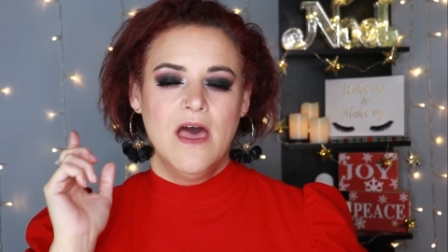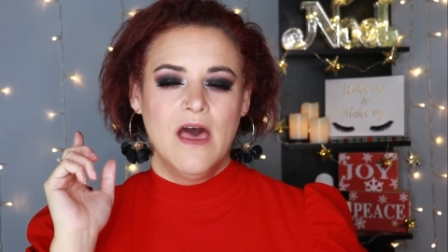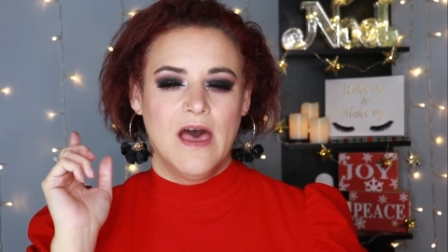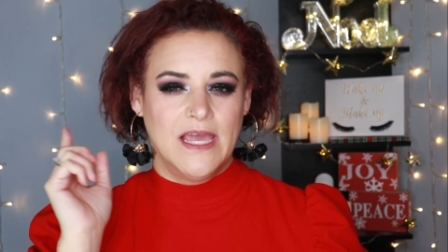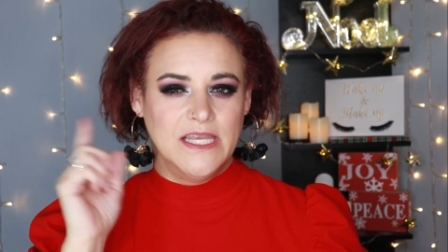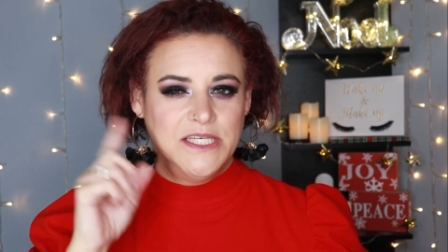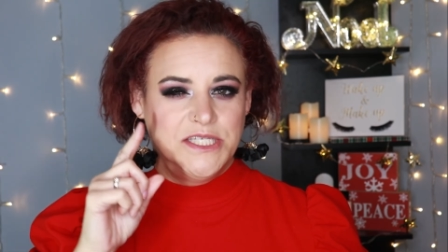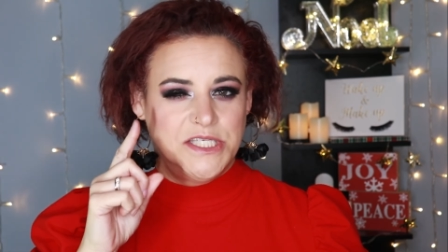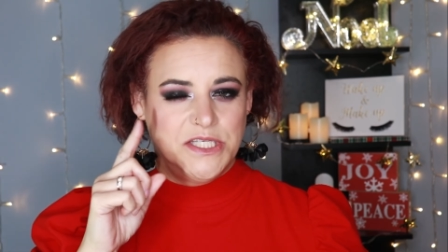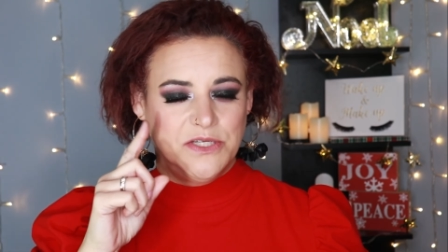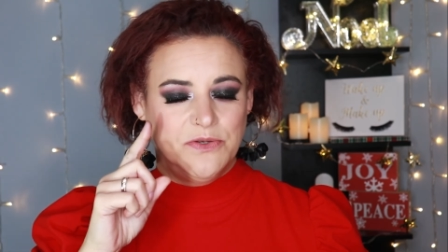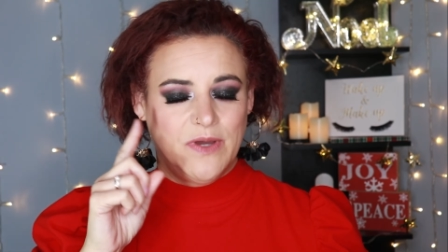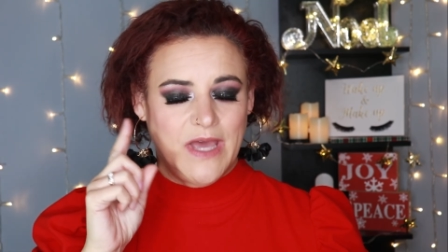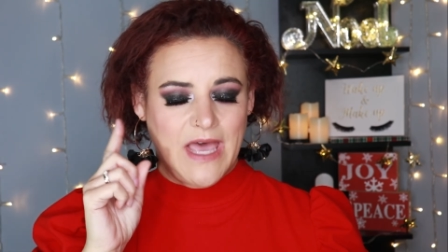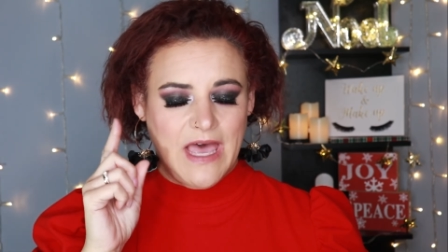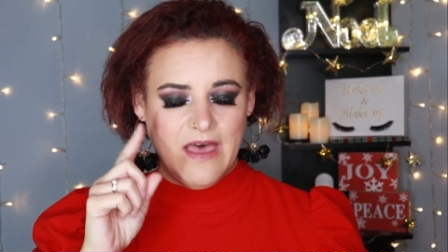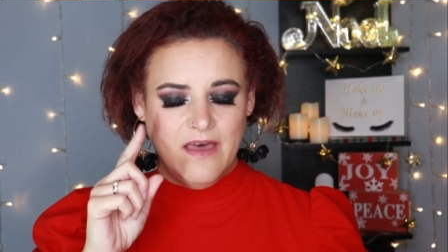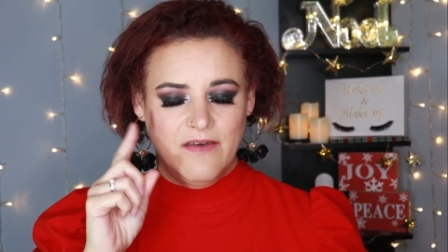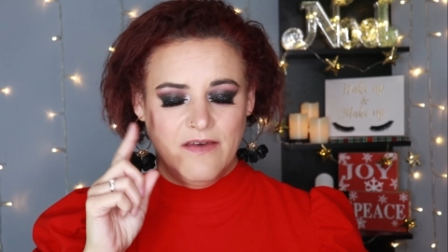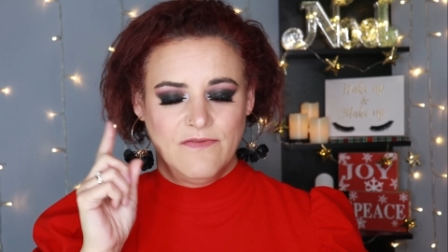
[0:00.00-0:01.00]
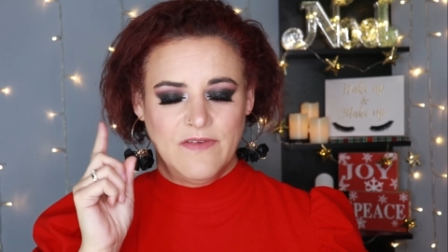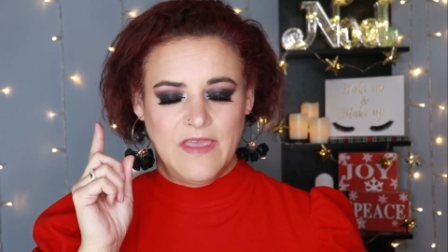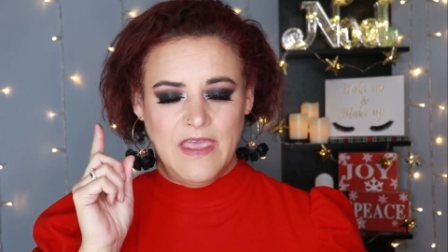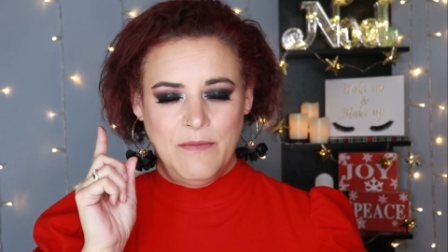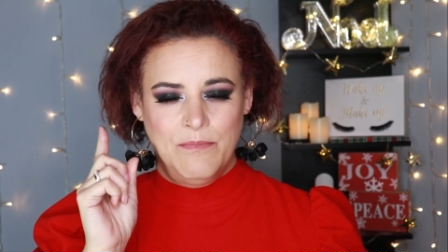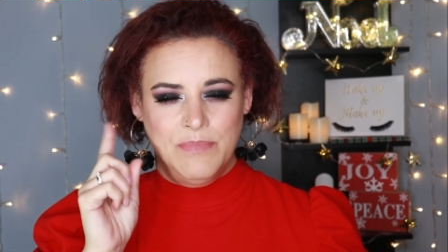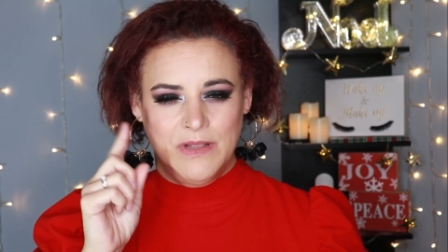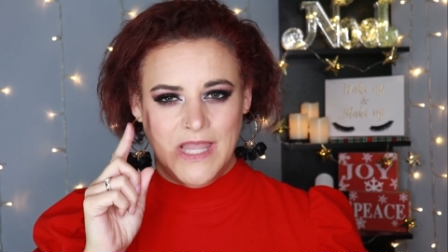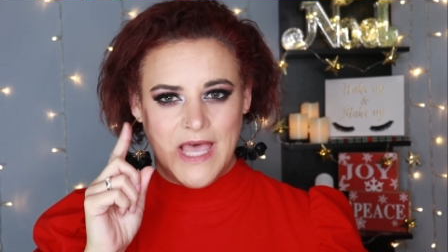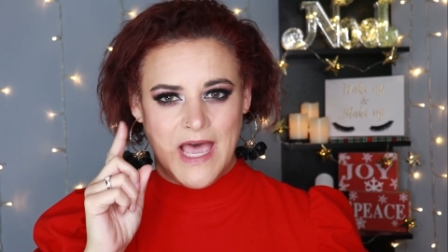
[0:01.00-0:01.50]
I do have
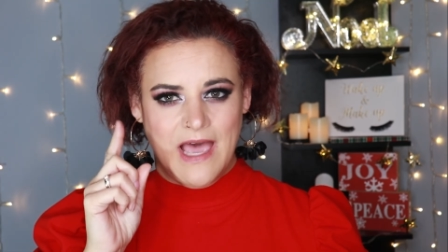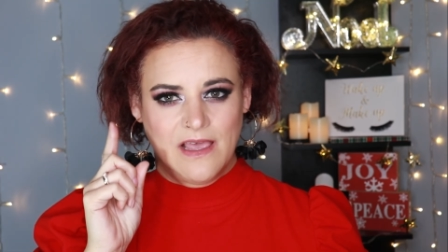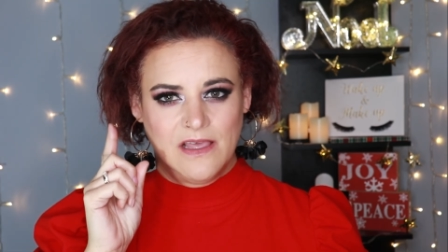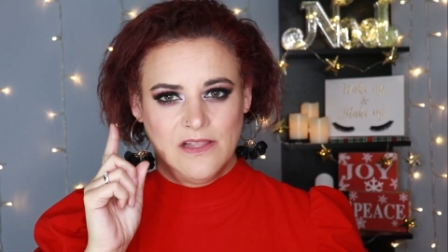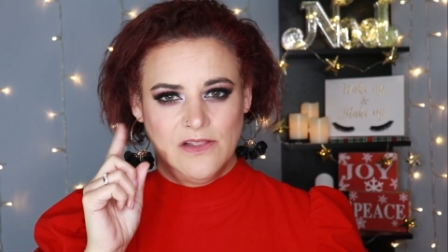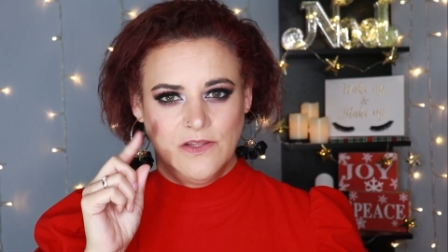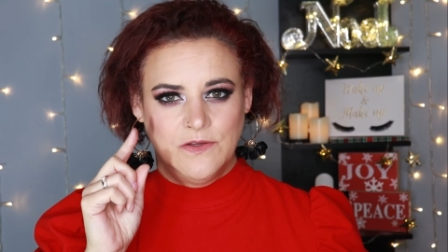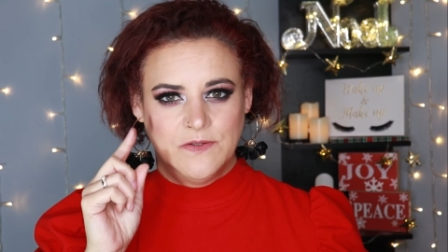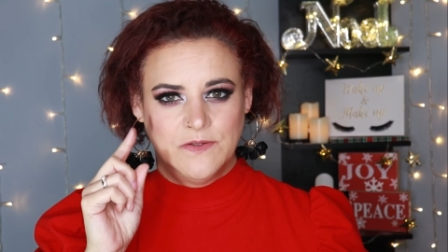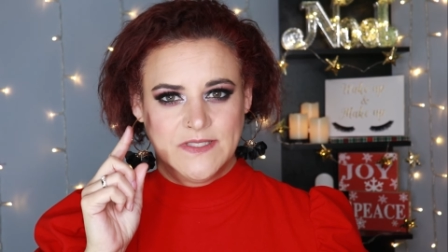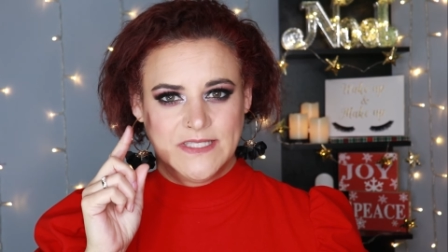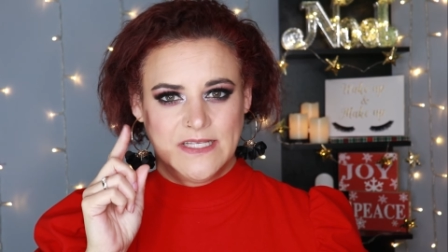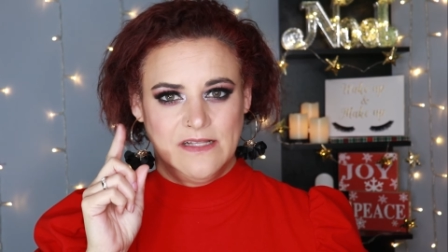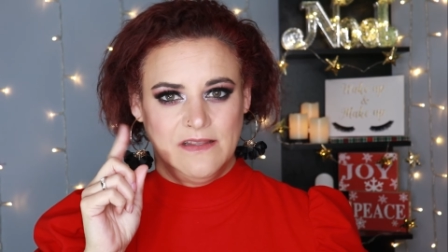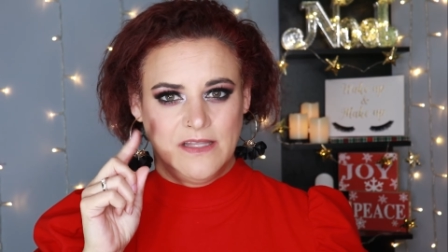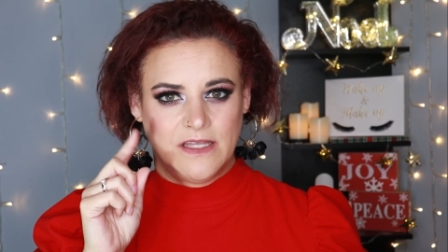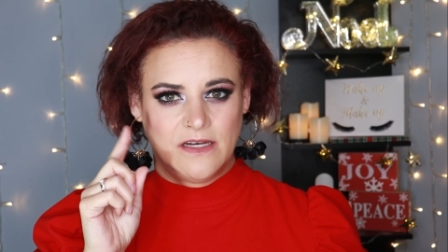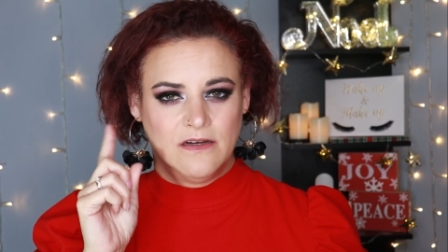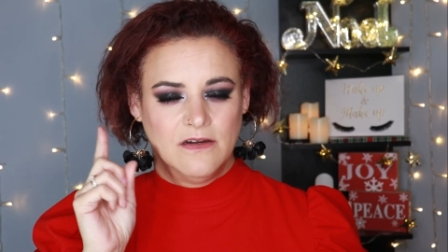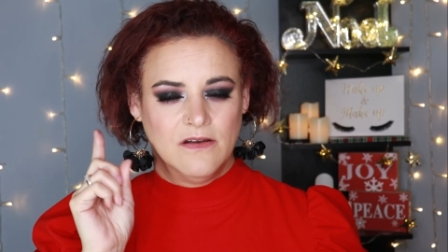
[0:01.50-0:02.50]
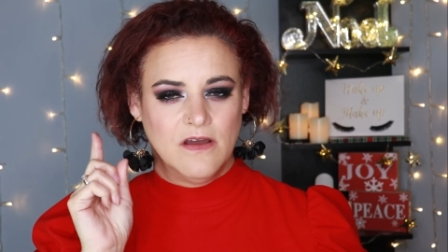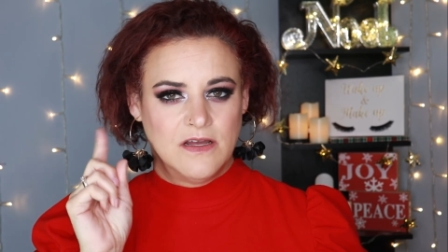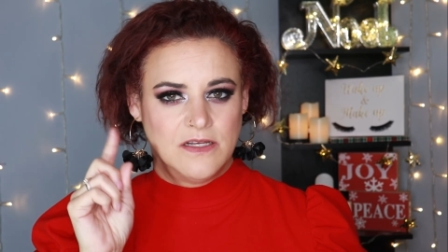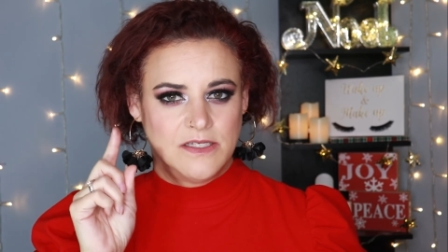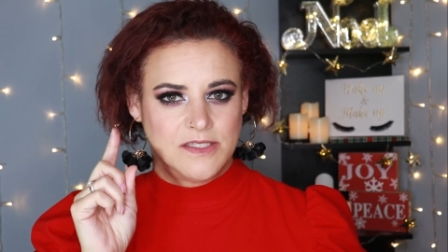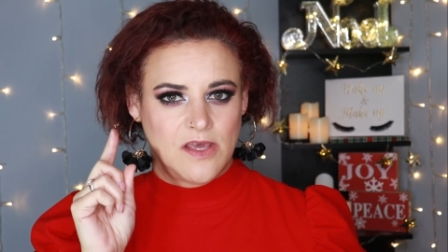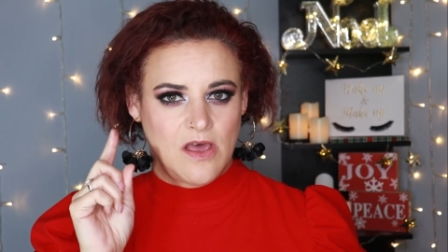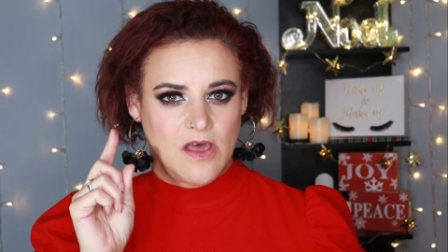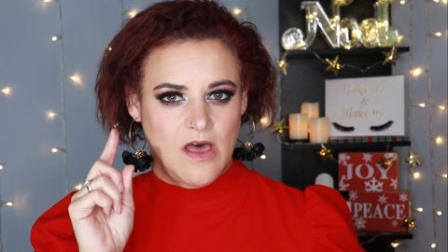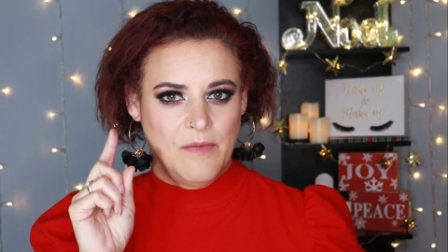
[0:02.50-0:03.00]
a black loose glitter
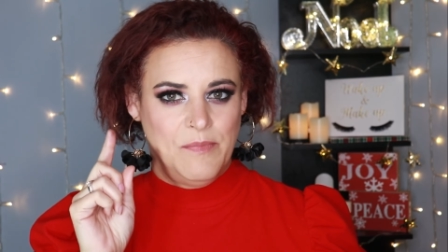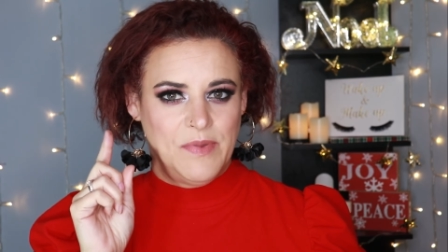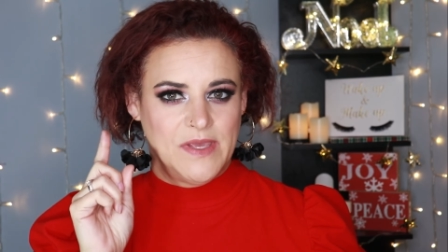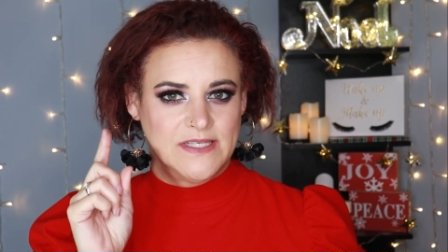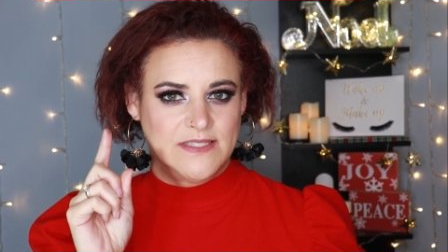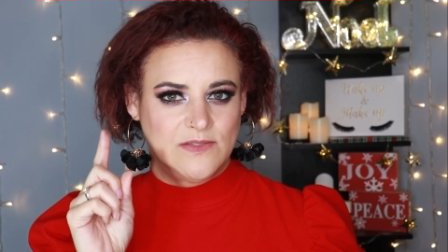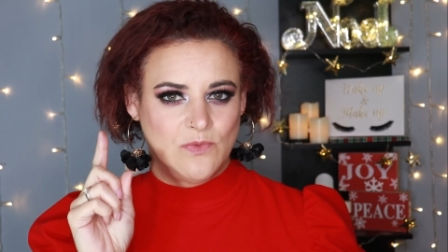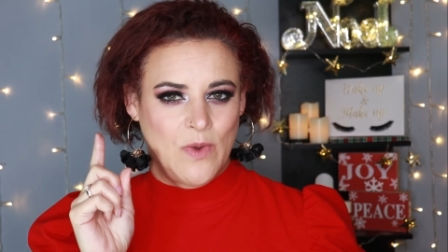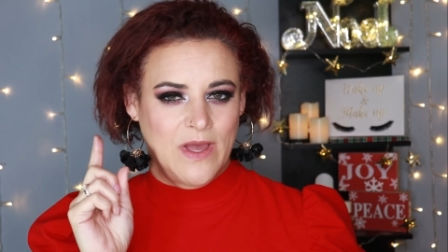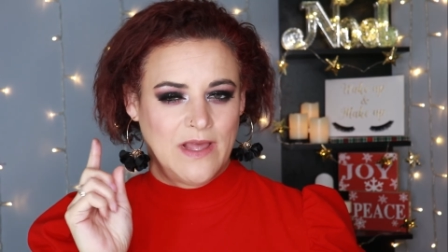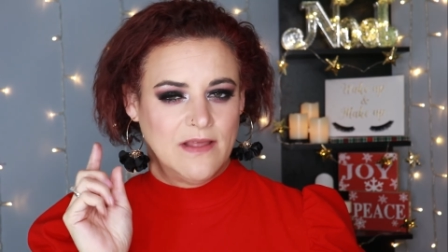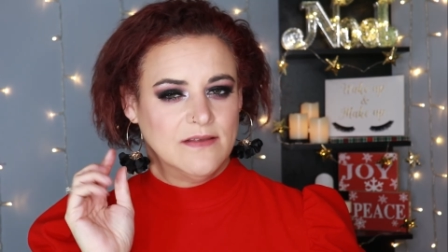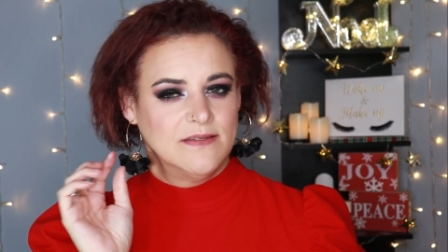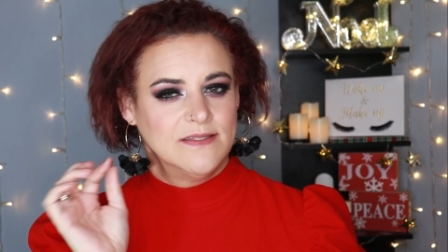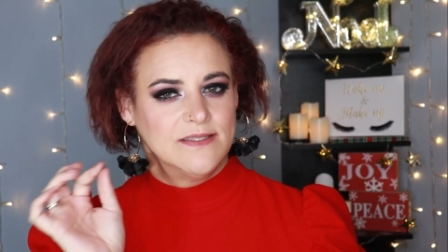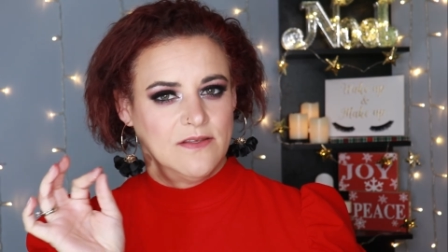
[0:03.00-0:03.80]
on top as well.